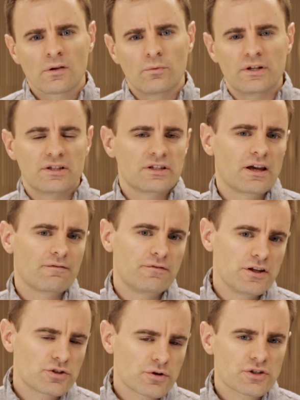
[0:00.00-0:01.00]
we need to have
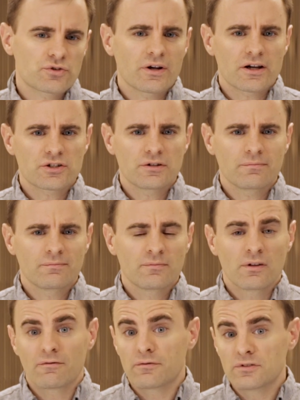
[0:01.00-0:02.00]
feature extraction,
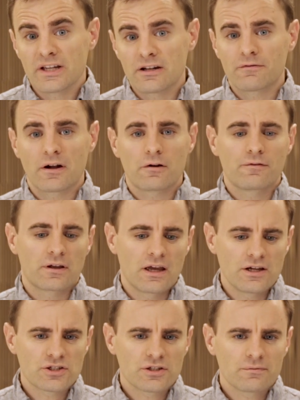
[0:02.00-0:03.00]
data
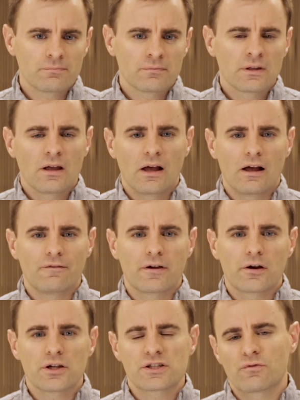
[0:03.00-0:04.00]
verification, uh,
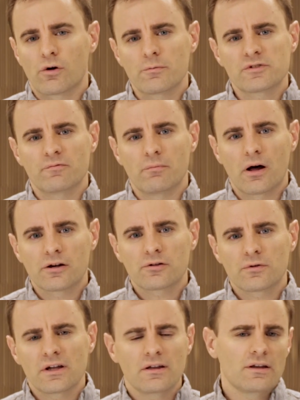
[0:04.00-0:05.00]
various forms of
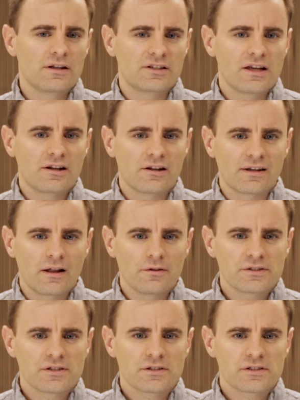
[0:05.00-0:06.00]
monitoring and data
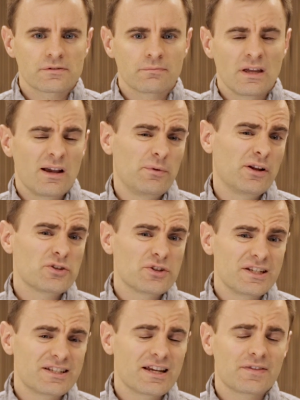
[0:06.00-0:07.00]
analysis. We also
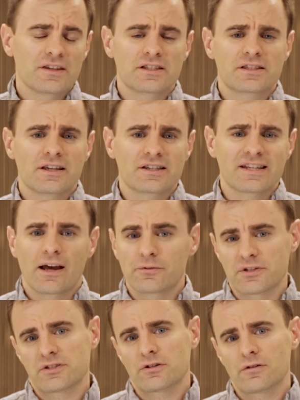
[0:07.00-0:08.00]
need to get these things out
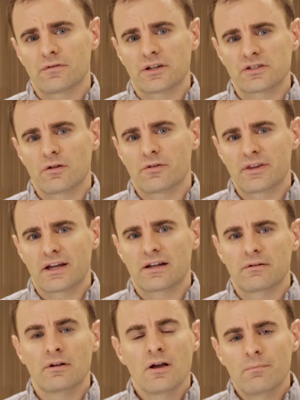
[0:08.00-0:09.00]
to serving so that they
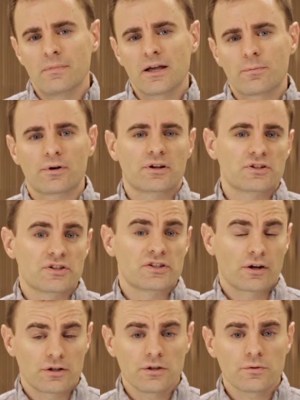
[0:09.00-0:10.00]
can make predictions
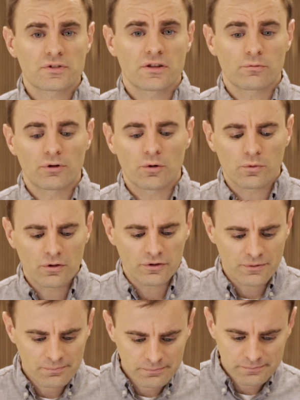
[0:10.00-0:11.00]
that are used in the real world.